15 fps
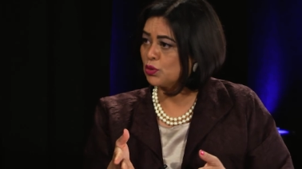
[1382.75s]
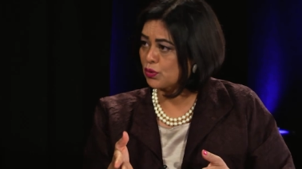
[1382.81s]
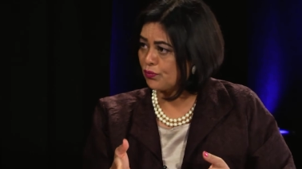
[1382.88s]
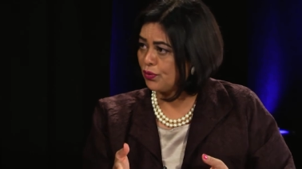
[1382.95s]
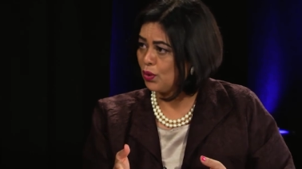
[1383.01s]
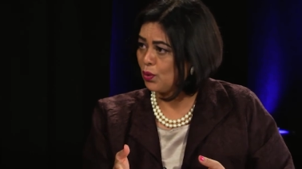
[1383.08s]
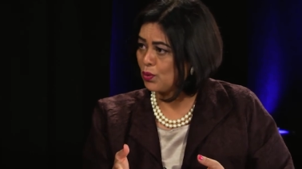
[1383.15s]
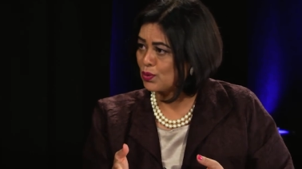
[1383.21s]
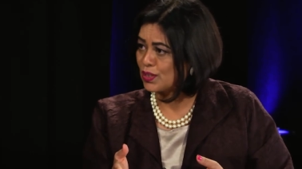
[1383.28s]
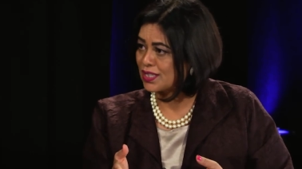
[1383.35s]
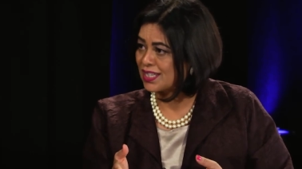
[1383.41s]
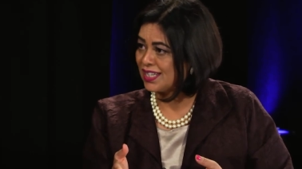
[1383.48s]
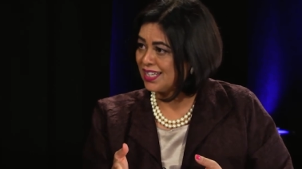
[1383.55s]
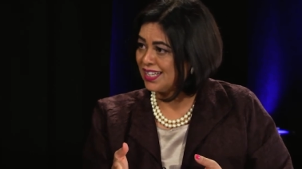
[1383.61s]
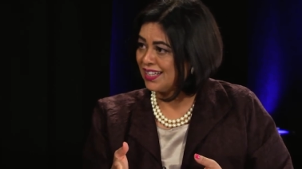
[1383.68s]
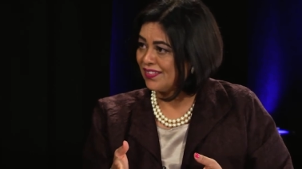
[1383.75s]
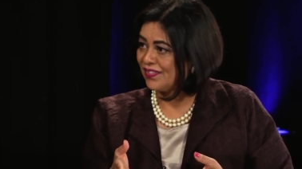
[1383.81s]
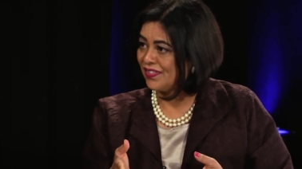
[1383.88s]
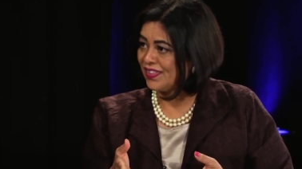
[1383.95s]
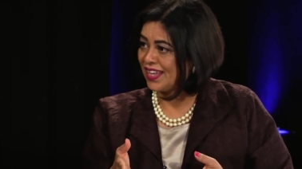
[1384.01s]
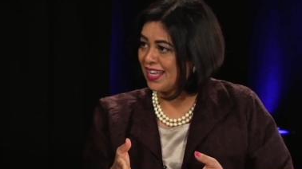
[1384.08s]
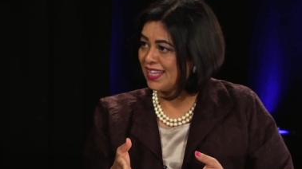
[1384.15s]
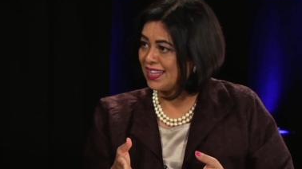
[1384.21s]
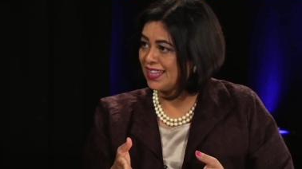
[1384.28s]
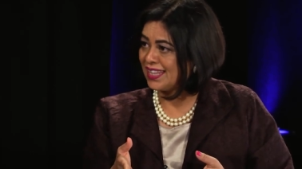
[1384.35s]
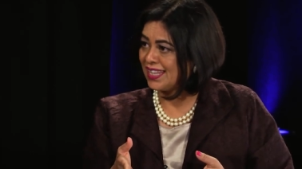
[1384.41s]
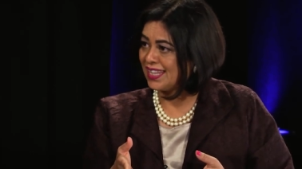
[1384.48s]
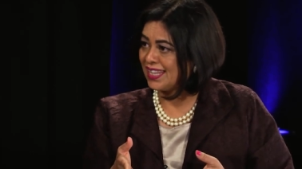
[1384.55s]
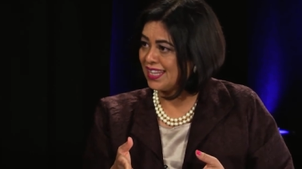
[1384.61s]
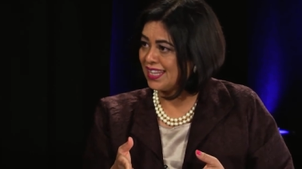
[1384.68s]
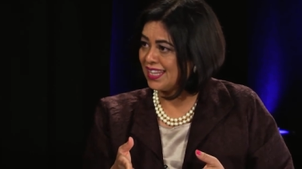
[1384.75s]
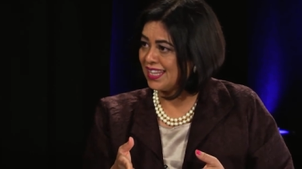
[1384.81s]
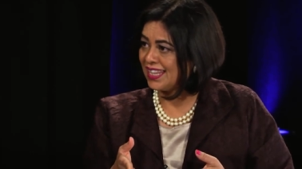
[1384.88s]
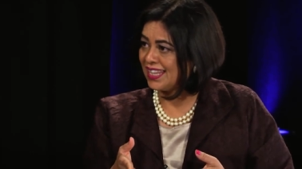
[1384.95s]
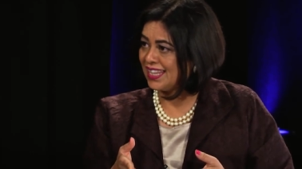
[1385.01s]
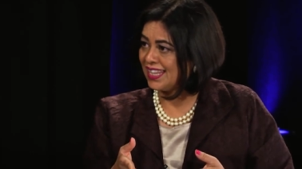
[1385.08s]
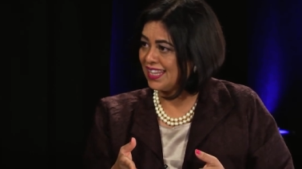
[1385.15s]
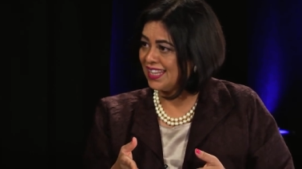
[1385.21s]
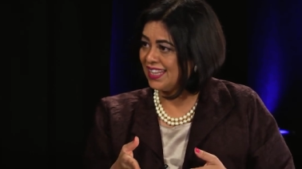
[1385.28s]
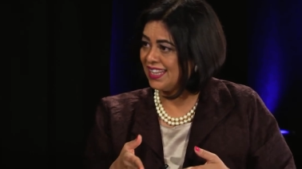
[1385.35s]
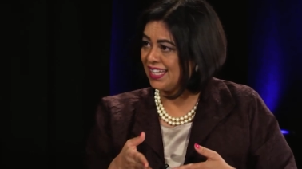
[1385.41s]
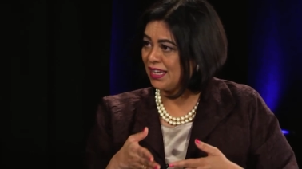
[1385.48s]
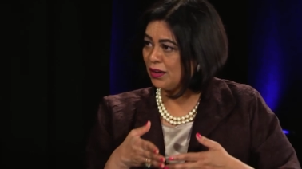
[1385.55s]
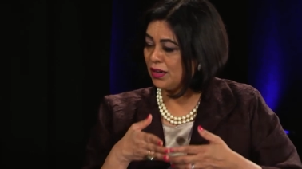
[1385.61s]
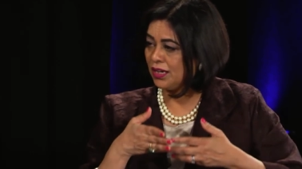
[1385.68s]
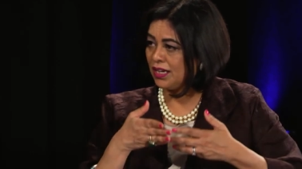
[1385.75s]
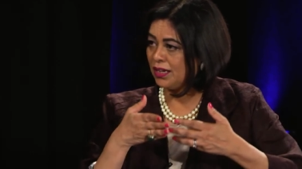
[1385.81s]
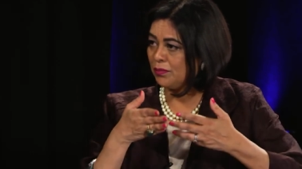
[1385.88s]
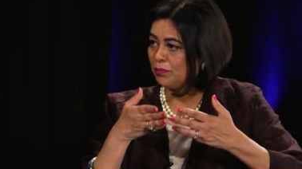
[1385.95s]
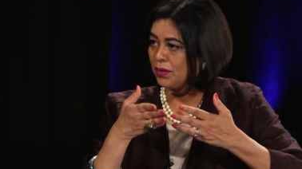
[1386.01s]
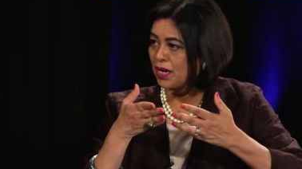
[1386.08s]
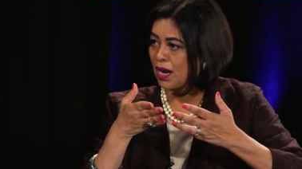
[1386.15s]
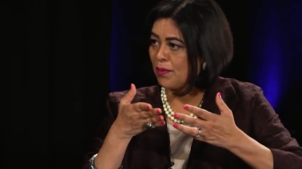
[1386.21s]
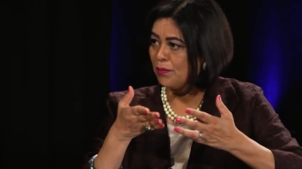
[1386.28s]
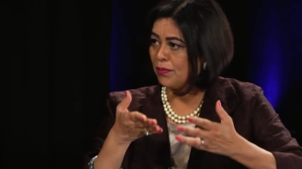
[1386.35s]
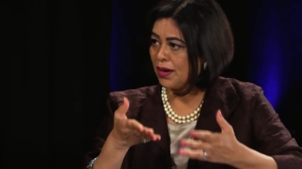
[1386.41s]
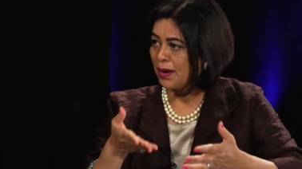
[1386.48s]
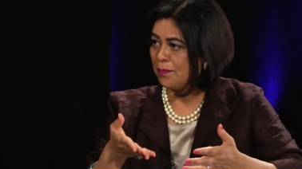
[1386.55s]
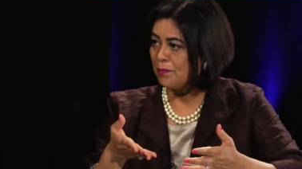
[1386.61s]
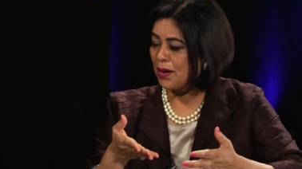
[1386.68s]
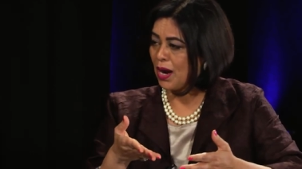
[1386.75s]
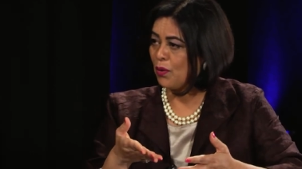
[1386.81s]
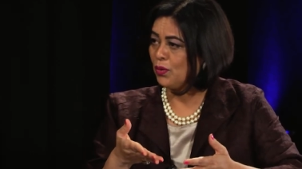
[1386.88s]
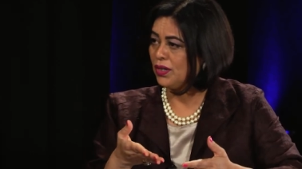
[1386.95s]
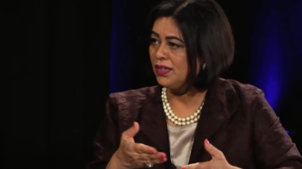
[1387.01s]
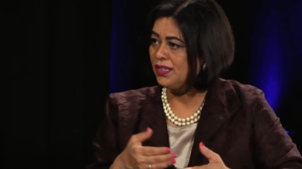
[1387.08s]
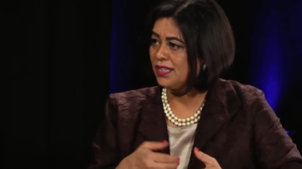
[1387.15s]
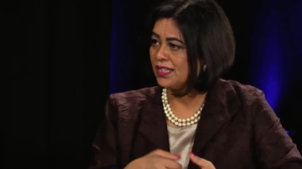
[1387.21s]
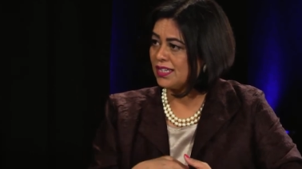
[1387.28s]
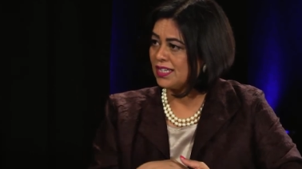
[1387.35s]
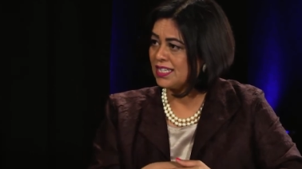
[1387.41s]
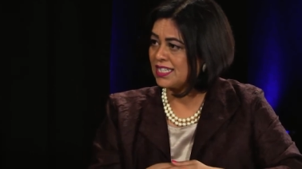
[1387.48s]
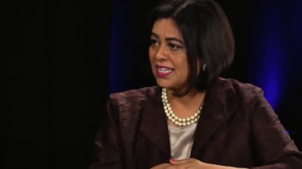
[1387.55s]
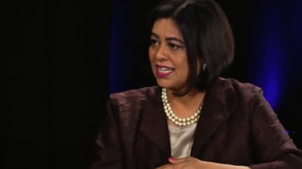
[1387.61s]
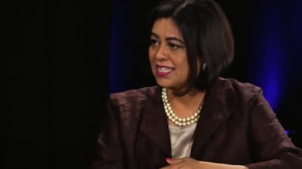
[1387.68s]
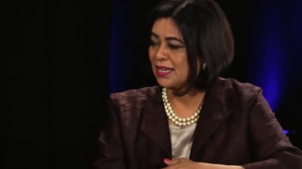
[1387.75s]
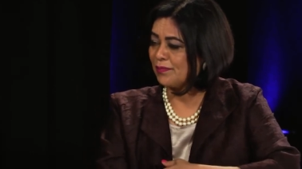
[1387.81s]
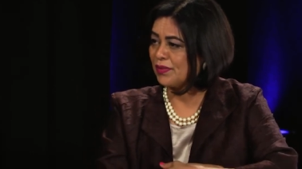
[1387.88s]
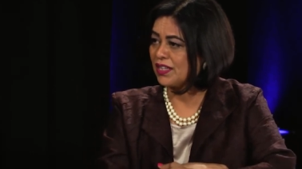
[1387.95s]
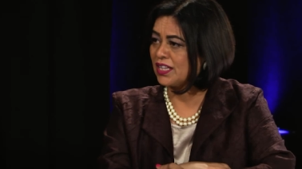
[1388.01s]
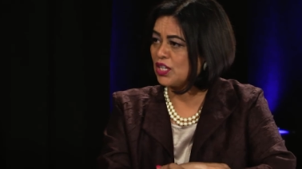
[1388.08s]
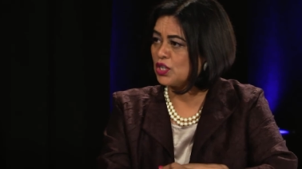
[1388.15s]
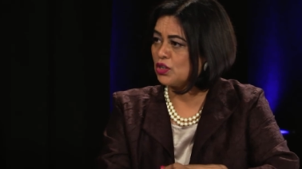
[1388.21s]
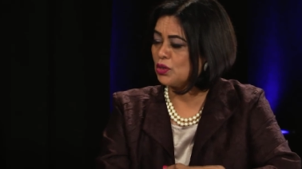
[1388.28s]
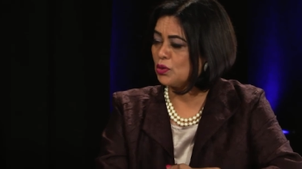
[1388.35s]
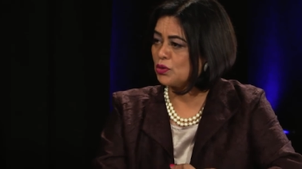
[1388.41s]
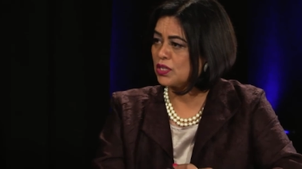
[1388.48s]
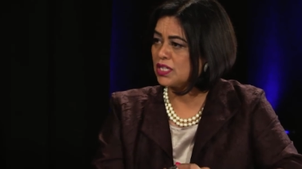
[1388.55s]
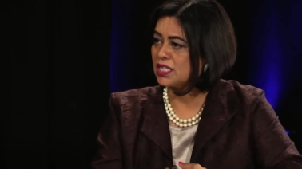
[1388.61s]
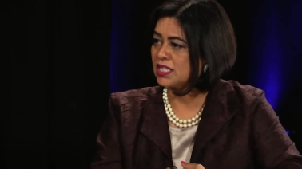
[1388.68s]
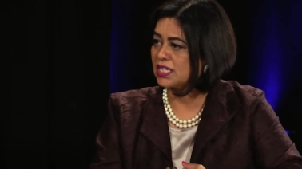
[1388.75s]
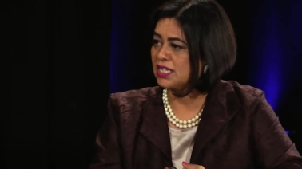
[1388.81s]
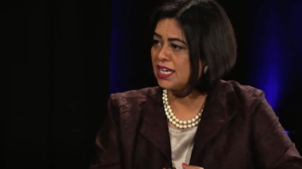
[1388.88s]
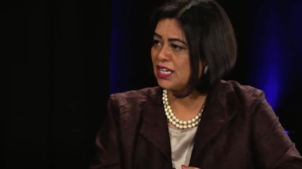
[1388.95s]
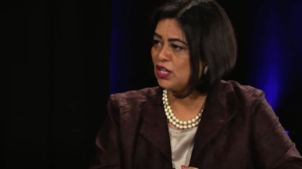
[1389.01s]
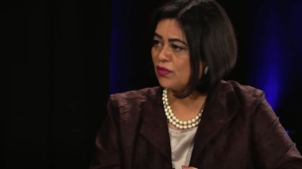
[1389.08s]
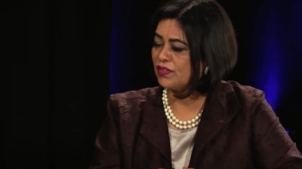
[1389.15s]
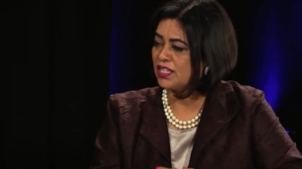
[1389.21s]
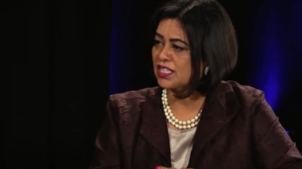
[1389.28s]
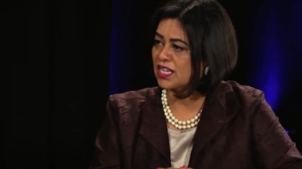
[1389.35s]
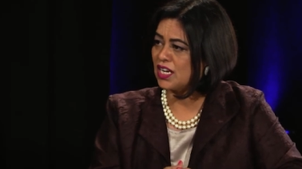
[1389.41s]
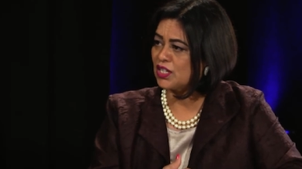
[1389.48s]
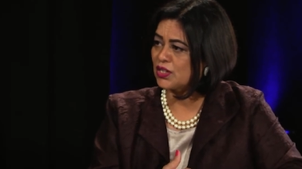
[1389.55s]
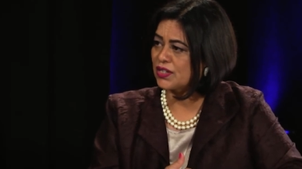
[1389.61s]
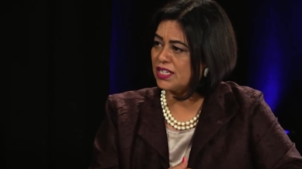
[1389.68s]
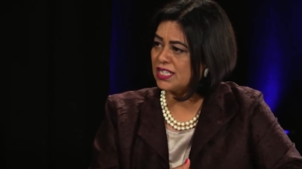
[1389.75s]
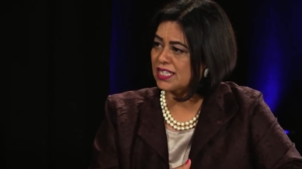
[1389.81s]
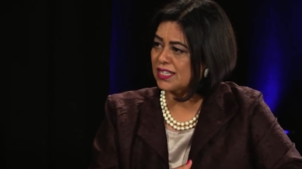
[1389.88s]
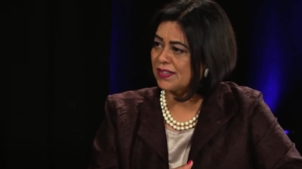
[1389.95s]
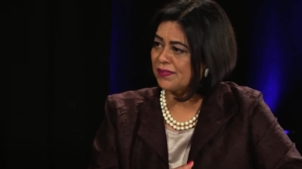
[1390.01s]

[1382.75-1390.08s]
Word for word: use phones, then they become empowered? Is that something that you noticed in any of these countries?